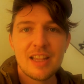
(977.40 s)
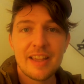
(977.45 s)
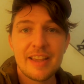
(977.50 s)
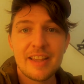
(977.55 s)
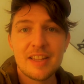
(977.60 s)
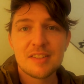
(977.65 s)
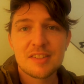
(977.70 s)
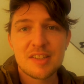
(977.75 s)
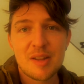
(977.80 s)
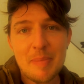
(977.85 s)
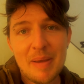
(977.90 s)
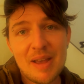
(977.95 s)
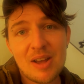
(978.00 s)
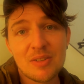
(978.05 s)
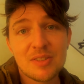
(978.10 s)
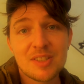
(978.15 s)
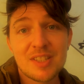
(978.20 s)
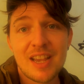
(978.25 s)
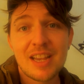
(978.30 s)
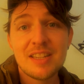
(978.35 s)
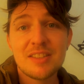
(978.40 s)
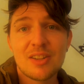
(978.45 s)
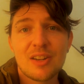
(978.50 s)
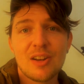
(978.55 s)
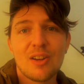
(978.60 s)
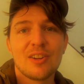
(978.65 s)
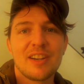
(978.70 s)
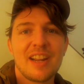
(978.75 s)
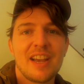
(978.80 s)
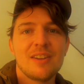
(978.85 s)
It's about 8
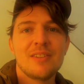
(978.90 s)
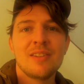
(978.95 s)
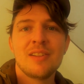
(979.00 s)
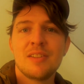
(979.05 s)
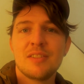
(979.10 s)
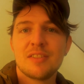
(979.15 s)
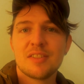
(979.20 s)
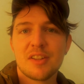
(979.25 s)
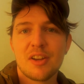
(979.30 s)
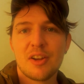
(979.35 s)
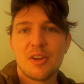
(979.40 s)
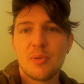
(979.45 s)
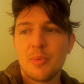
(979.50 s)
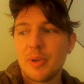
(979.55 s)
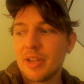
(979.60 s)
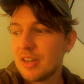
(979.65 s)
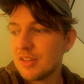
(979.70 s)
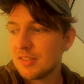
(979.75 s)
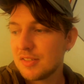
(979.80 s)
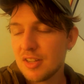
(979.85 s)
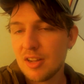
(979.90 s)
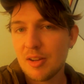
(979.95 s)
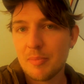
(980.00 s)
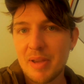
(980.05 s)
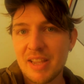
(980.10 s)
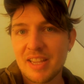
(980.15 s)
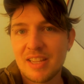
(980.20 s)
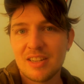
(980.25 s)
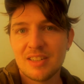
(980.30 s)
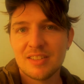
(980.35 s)
o'clock now, so we're going to start
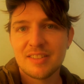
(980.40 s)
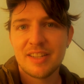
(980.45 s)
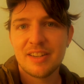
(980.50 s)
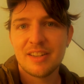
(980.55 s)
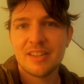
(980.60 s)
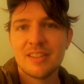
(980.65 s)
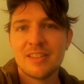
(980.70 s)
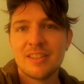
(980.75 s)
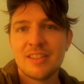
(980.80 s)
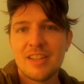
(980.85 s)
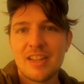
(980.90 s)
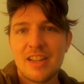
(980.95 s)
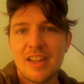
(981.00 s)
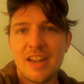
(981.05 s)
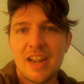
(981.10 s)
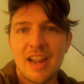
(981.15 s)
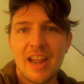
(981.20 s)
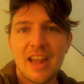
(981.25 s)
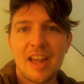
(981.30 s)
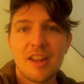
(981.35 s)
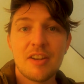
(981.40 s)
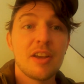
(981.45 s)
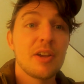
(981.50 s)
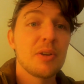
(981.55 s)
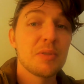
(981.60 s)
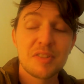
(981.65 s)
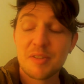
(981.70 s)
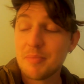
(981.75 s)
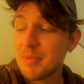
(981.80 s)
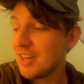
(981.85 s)
making our dinner, and I
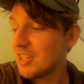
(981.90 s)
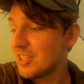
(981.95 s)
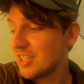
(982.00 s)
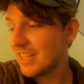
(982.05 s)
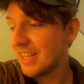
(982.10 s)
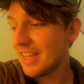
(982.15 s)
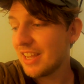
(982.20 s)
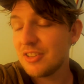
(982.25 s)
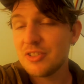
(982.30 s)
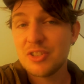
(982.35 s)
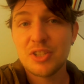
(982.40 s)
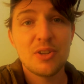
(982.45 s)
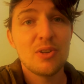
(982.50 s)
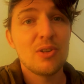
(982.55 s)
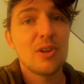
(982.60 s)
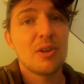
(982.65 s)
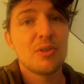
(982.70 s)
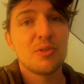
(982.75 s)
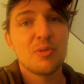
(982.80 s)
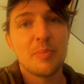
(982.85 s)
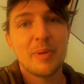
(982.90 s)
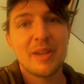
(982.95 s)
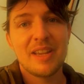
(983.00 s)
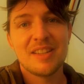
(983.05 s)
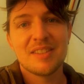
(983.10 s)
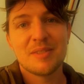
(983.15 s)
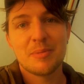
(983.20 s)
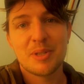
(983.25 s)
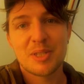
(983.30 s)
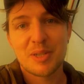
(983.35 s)
also managed to get 2 local
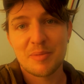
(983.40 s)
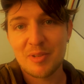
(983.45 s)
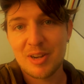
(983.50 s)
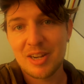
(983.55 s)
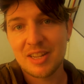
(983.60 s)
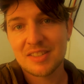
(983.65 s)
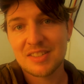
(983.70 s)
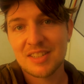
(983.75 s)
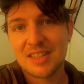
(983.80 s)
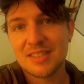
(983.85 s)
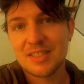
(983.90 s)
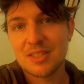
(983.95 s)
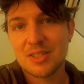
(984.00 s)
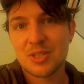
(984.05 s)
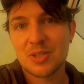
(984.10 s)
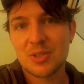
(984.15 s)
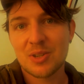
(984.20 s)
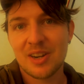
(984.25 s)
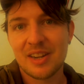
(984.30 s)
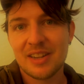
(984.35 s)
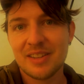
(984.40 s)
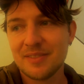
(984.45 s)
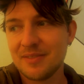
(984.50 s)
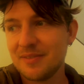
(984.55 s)
beers which I'm really excited to try.